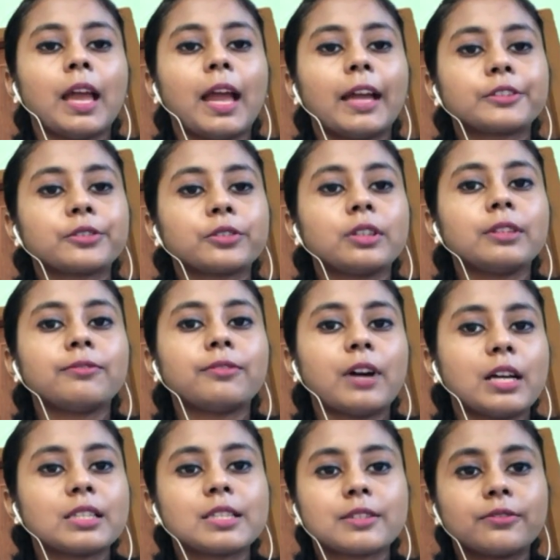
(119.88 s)
Actually,
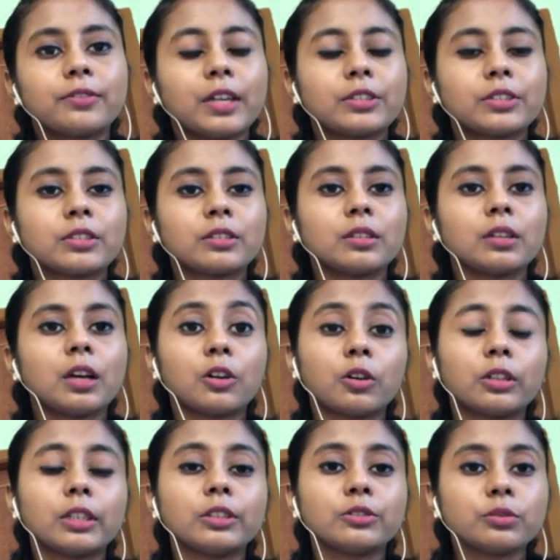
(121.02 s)
fast fashion
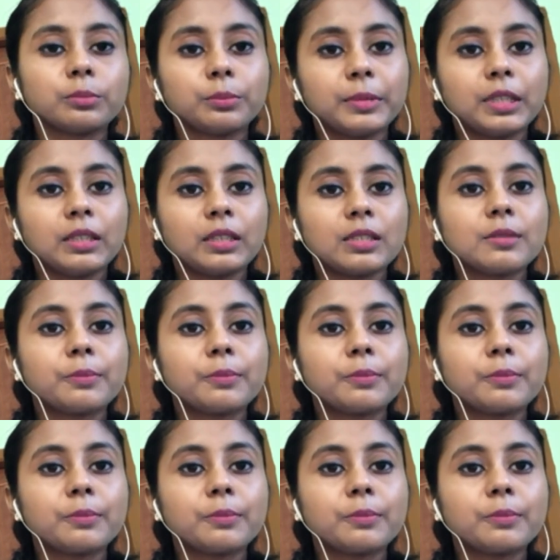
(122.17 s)
according to me is